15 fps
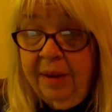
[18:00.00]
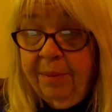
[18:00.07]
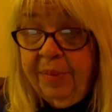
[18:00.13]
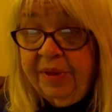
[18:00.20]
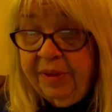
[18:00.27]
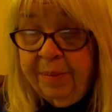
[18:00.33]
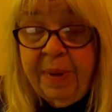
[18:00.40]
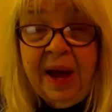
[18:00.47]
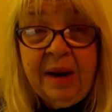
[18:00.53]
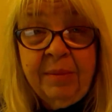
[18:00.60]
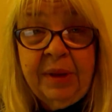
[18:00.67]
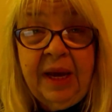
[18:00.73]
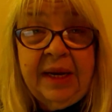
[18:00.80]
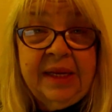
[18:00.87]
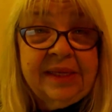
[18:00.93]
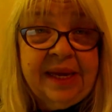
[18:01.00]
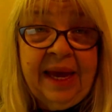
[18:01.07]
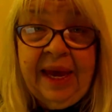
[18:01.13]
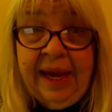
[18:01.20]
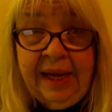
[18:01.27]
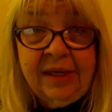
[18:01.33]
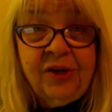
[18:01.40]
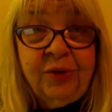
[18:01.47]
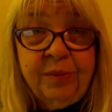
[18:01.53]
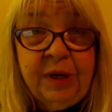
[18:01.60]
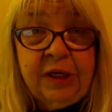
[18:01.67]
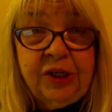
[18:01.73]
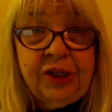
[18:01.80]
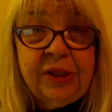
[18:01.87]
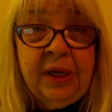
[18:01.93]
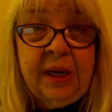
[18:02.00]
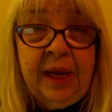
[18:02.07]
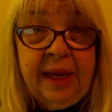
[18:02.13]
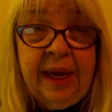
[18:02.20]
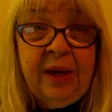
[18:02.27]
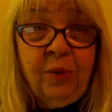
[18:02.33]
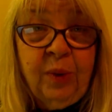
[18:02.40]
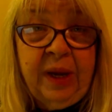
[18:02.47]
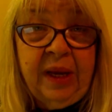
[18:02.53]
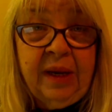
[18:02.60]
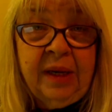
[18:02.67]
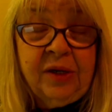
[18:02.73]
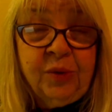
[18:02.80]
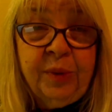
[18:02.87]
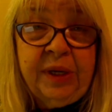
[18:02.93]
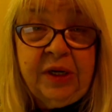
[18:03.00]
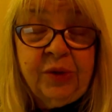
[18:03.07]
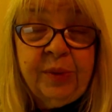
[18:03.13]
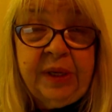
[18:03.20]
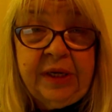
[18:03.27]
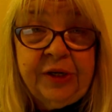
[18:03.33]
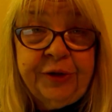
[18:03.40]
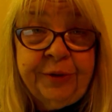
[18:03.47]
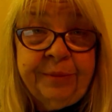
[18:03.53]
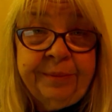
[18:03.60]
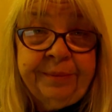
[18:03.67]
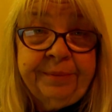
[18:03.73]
But the bottom line is I ate too much and I gained weight in 2022.